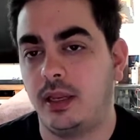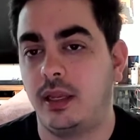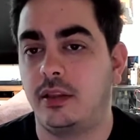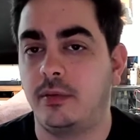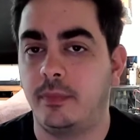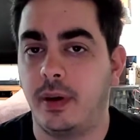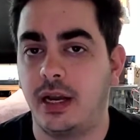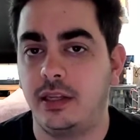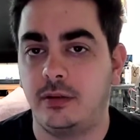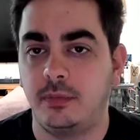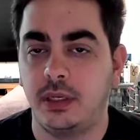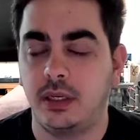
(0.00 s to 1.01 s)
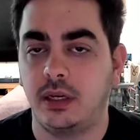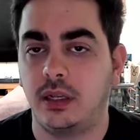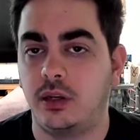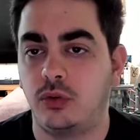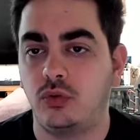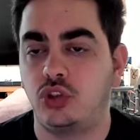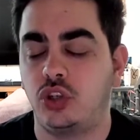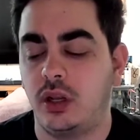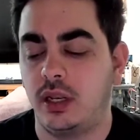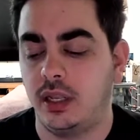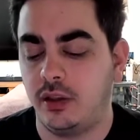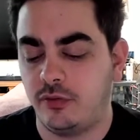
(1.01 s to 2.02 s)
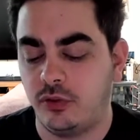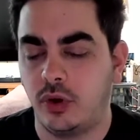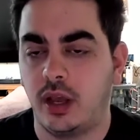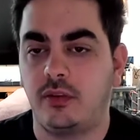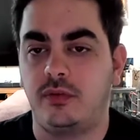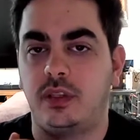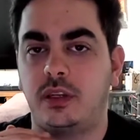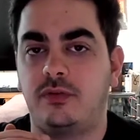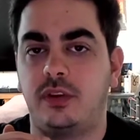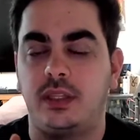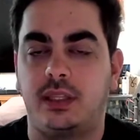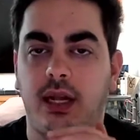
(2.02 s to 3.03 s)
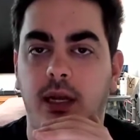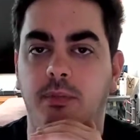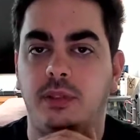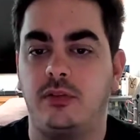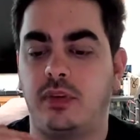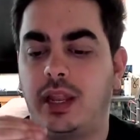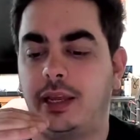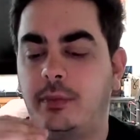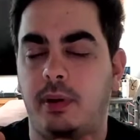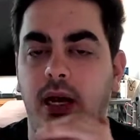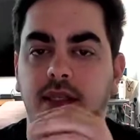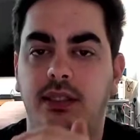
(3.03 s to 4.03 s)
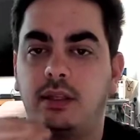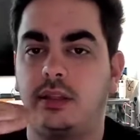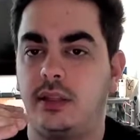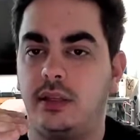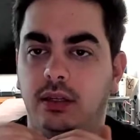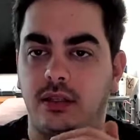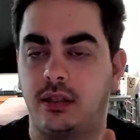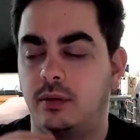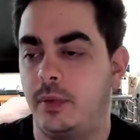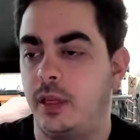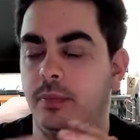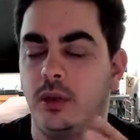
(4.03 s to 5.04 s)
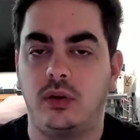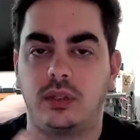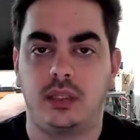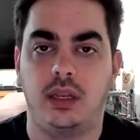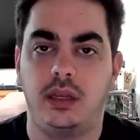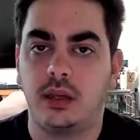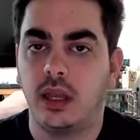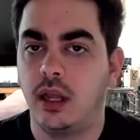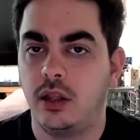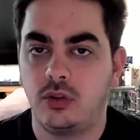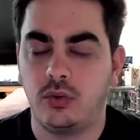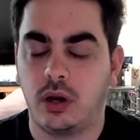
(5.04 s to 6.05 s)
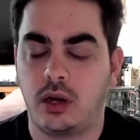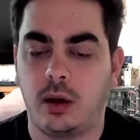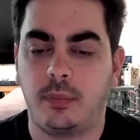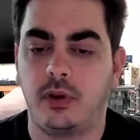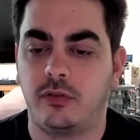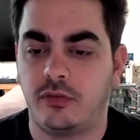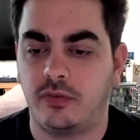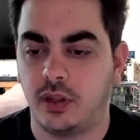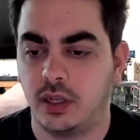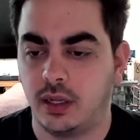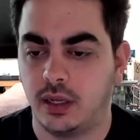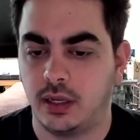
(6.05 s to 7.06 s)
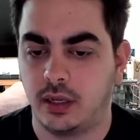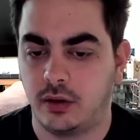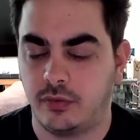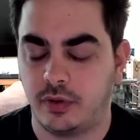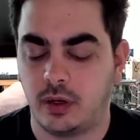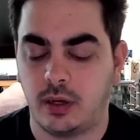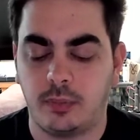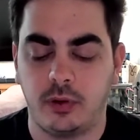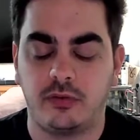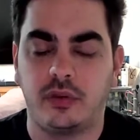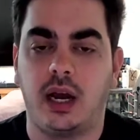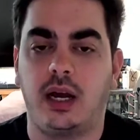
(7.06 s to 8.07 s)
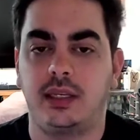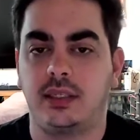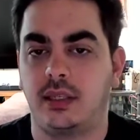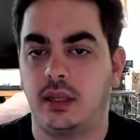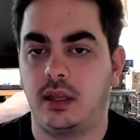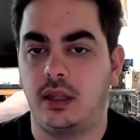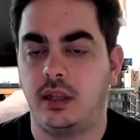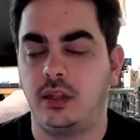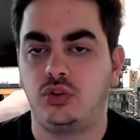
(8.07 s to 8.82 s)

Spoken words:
it might be really crucial if you have different types of like pricing tiers, and maybe you're selling to a couple of guys, and each